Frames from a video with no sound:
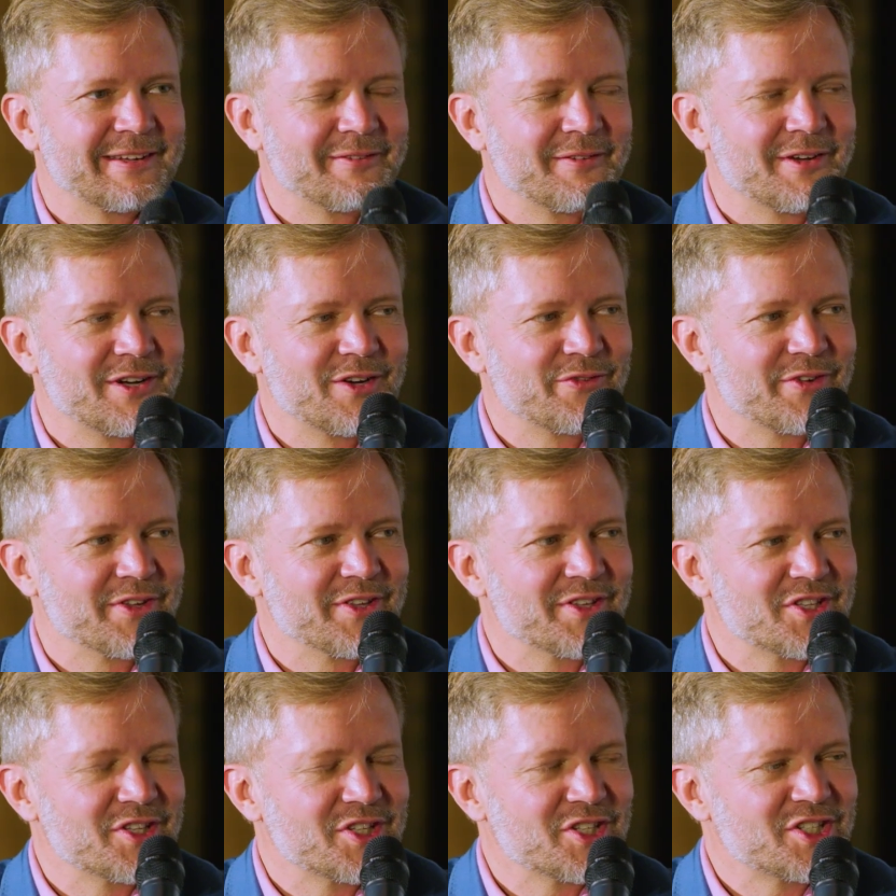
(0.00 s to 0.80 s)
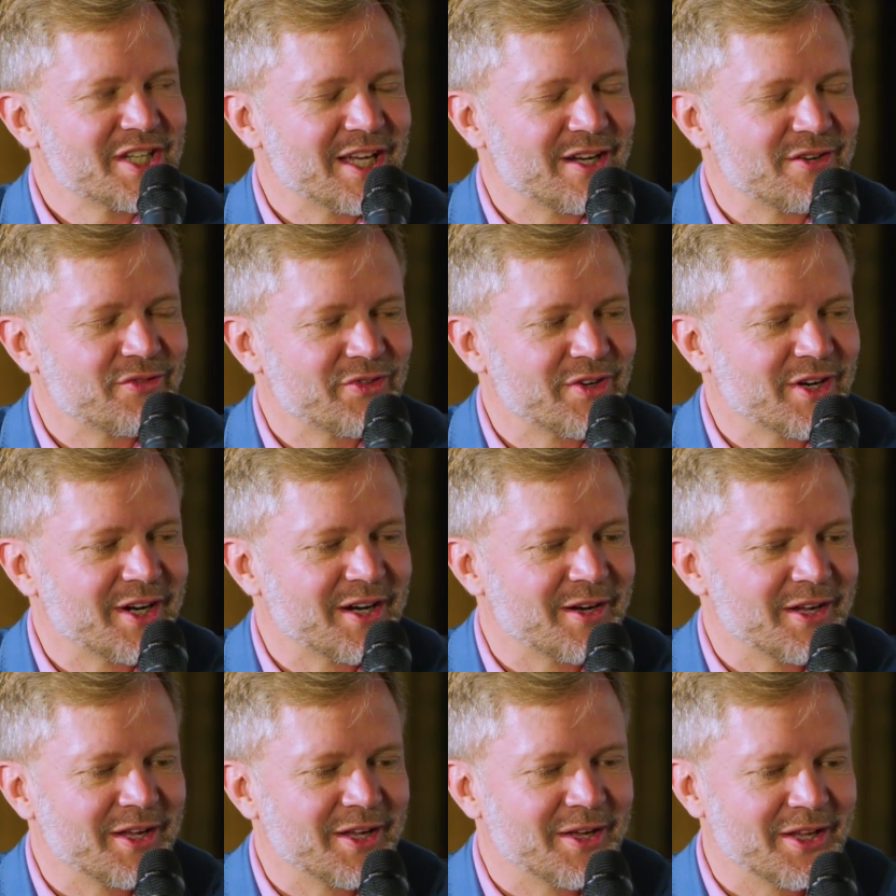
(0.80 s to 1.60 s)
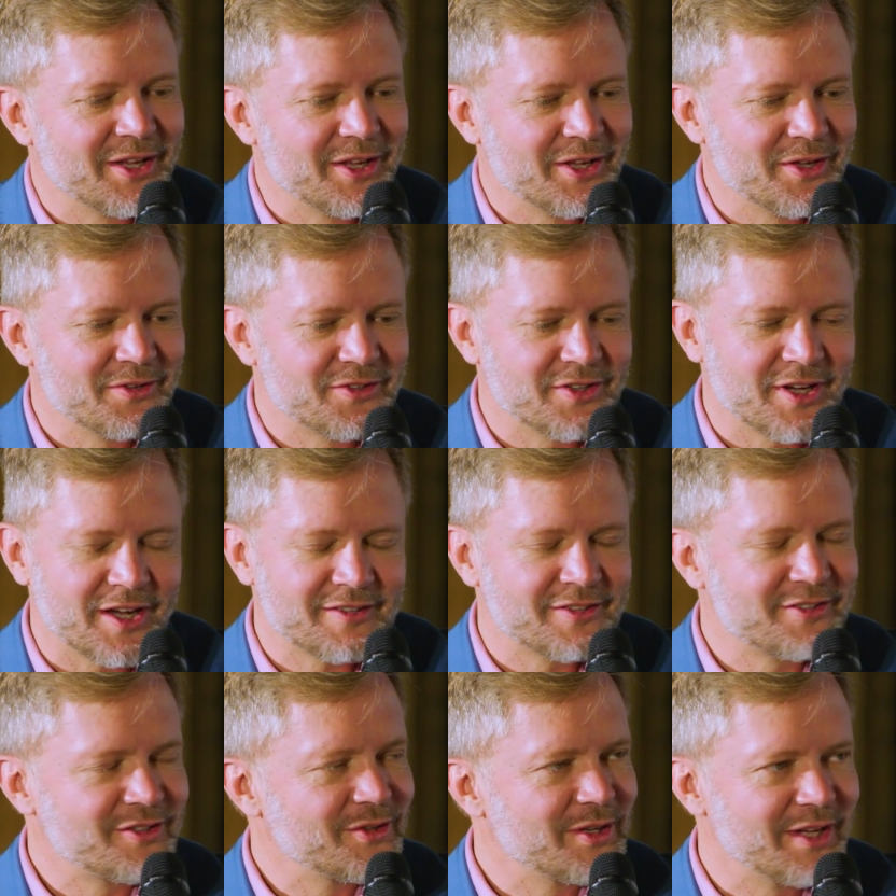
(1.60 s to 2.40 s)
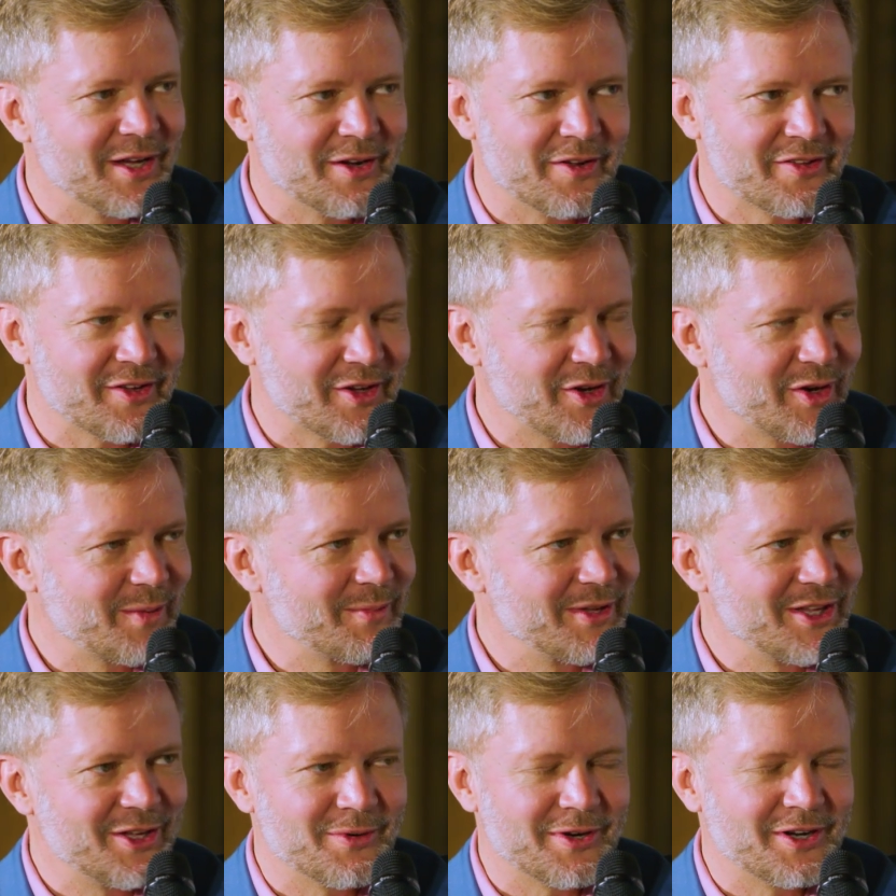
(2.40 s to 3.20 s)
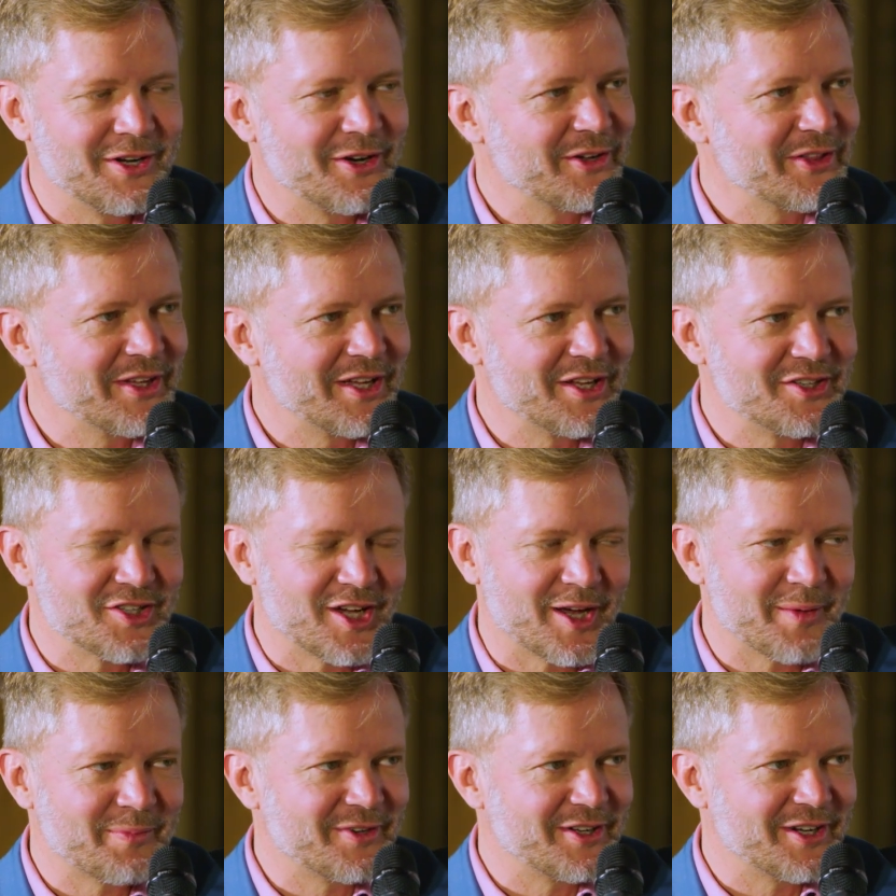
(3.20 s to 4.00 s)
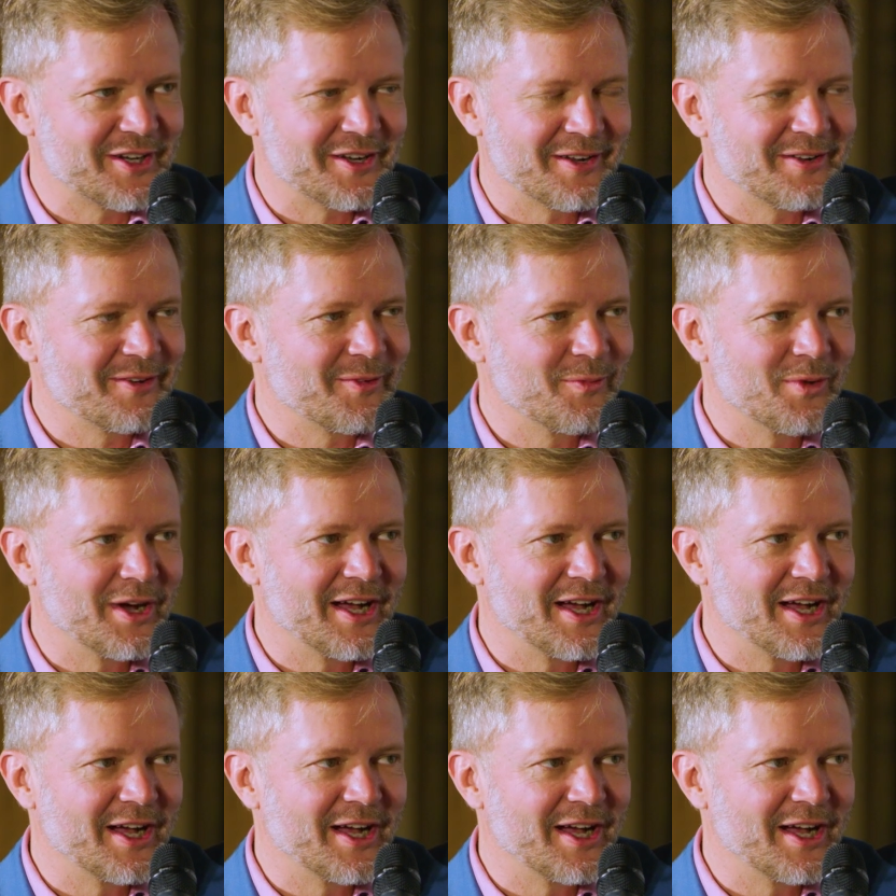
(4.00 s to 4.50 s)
Wonderful. Jennifer, you talked 2 years ago. I mean, you were an early adopter,